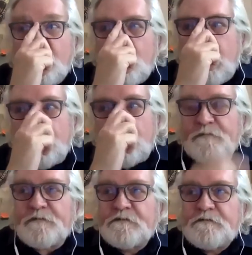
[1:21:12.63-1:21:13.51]
the
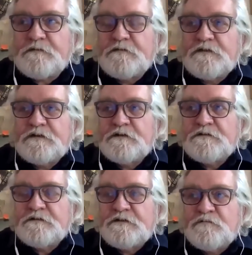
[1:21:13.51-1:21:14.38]

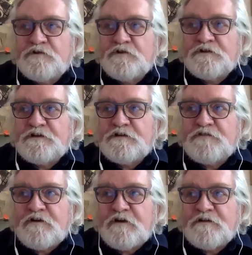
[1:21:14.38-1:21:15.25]
the well. Look, if
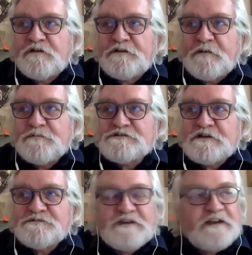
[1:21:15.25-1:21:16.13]
if I, the numbers
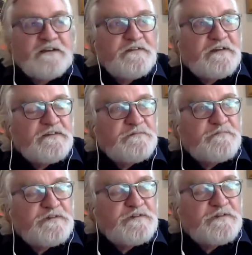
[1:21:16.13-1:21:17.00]
I'm saying there, the
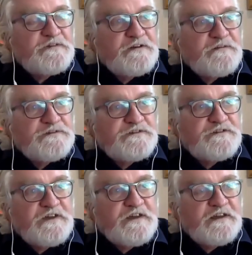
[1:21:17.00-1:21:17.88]
the solar was
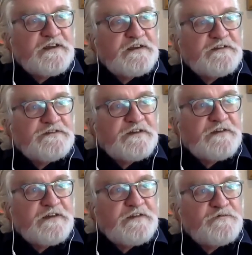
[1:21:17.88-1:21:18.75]
three gigs, so
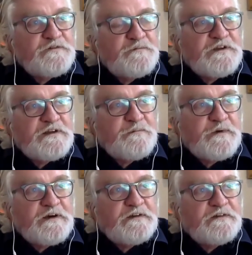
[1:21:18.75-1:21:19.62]
that would be
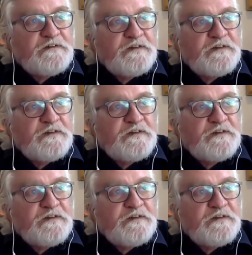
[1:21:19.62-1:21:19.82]
about.